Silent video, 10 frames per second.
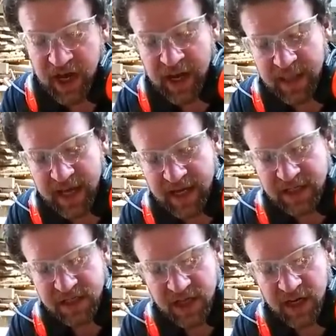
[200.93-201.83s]
and
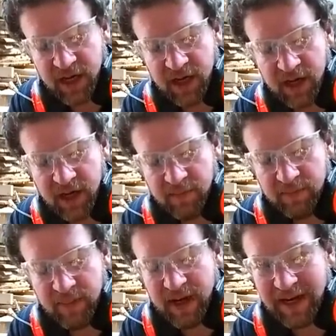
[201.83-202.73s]
there's
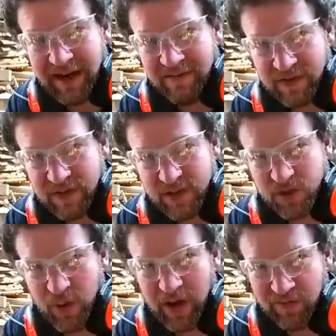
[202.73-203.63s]
an 11 to
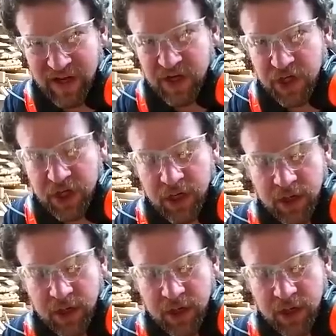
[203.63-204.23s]
12-inch